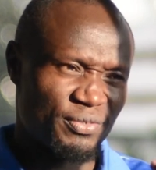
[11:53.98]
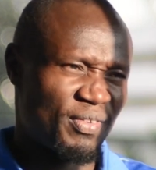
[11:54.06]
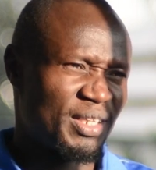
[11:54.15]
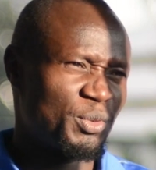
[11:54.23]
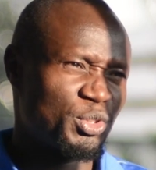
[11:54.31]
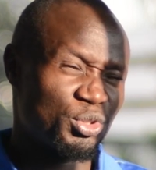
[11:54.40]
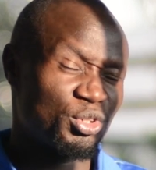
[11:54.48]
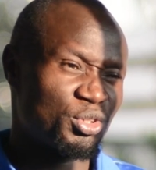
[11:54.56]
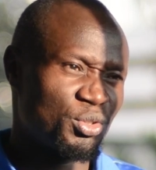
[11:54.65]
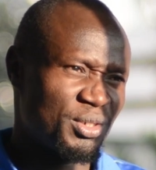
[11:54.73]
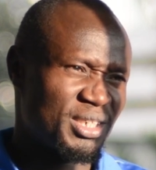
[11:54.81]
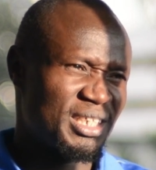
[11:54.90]
with his father, which was
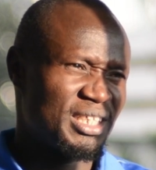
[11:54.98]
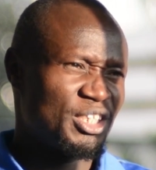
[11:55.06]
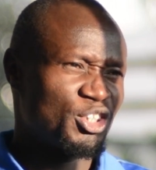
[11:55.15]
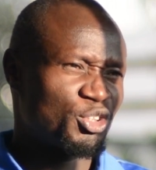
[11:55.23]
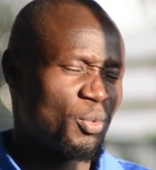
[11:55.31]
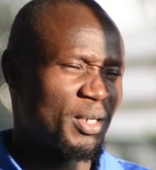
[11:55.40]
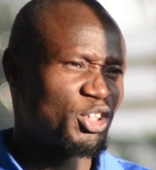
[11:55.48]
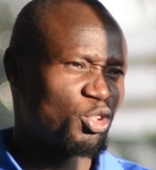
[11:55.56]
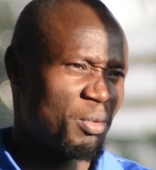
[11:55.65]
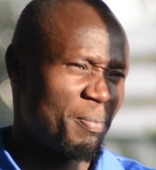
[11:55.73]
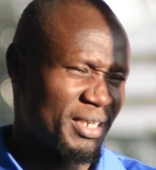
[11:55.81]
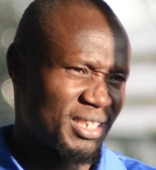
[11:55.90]
not good. So he wants
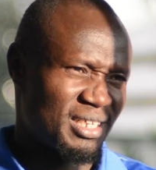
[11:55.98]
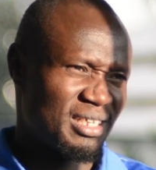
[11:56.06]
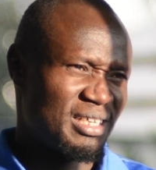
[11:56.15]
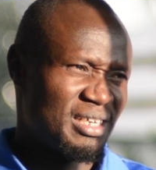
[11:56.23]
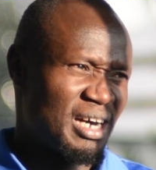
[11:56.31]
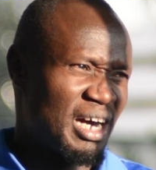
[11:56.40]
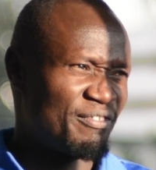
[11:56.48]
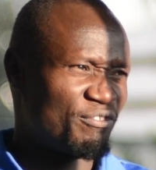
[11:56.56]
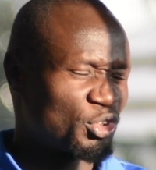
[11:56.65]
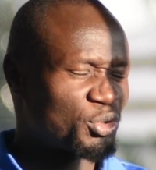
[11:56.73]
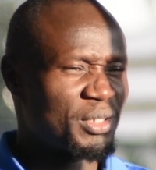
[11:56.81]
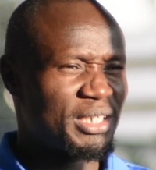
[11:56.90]
to be better.
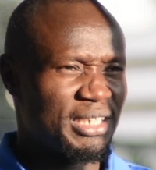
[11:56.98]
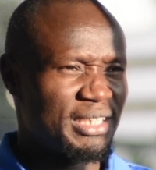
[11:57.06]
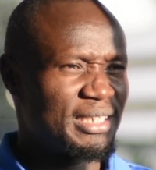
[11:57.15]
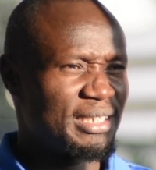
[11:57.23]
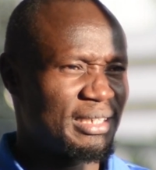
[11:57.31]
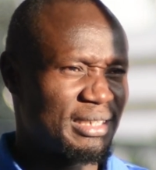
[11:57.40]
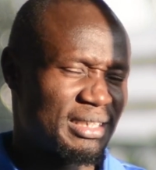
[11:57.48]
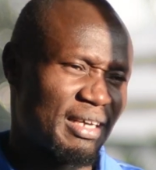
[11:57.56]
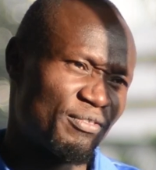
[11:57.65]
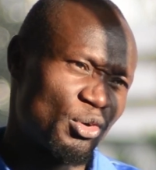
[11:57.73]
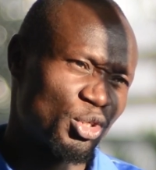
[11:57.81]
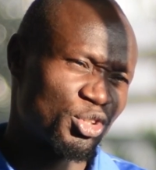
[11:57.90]
Unfortunately,
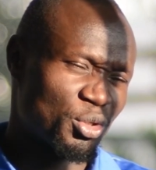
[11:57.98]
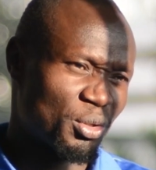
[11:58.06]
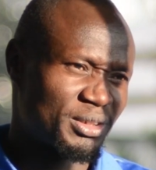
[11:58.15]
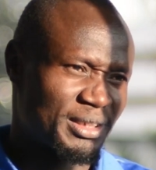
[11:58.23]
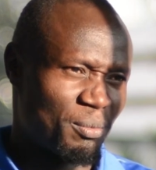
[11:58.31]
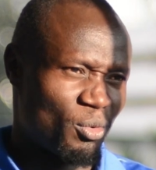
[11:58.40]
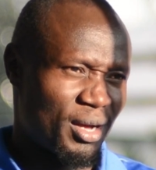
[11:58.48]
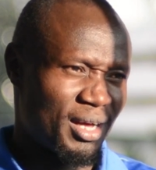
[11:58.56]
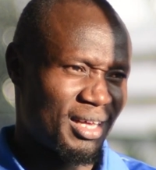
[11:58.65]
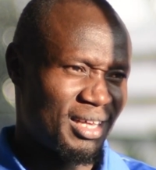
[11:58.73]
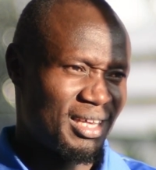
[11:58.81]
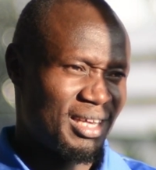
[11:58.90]
stuff goes wrong
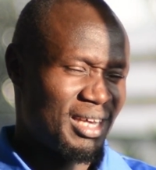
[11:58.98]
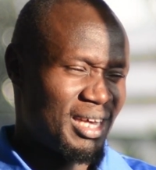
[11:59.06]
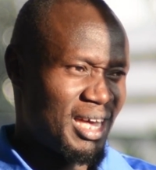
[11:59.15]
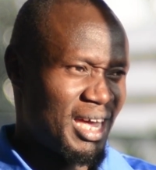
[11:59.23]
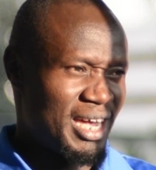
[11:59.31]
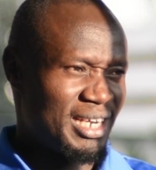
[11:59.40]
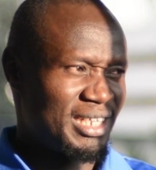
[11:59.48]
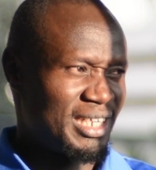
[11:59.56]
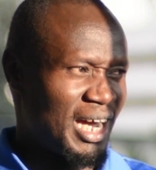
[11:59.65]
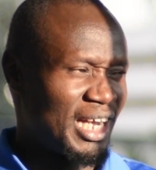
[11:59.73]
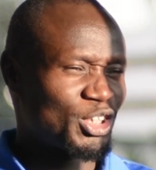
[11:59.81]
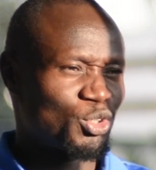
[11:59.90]
somewhere, and
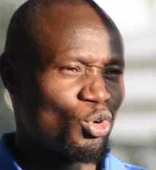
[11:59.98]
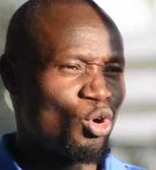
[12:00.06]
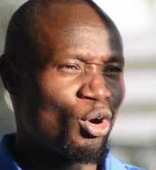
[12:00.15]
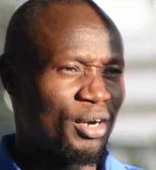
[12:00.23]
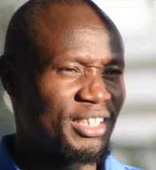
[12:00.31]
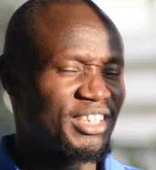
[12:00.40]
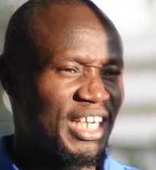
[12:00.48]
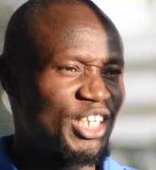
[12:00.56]
he has to go on a